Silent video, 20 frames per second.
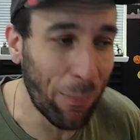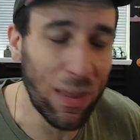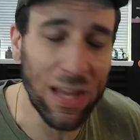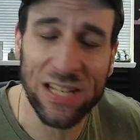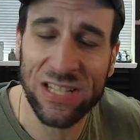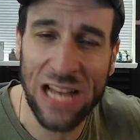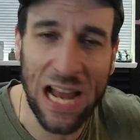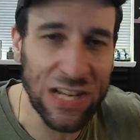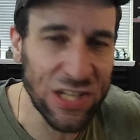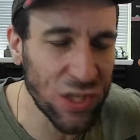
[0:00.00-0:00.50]

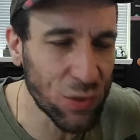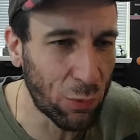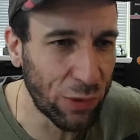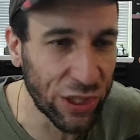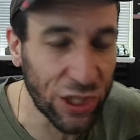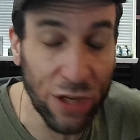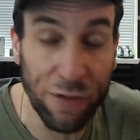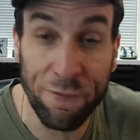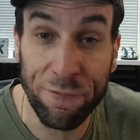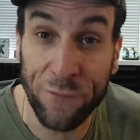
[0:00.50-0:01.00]
Let's, I just want
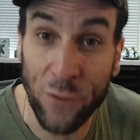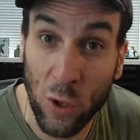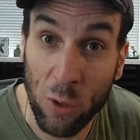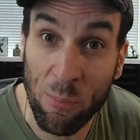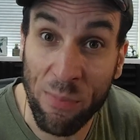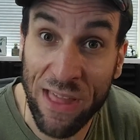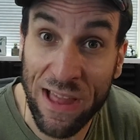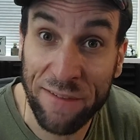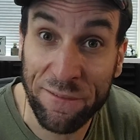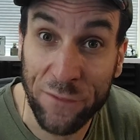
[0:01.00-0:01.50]
to confirm
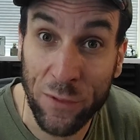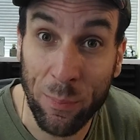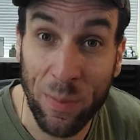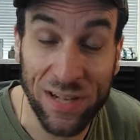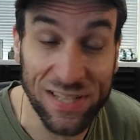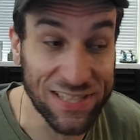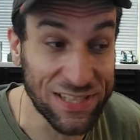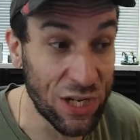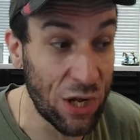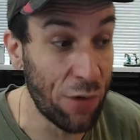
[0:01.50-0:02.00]
that for
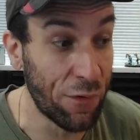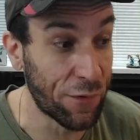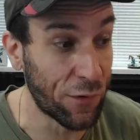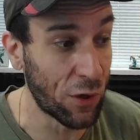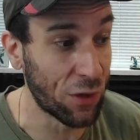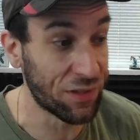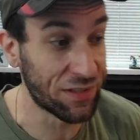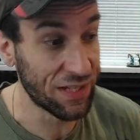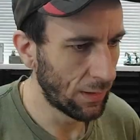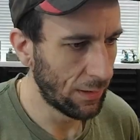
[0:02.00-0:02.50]
myself
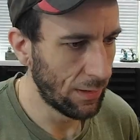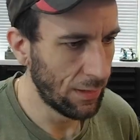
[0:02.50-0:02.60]
first.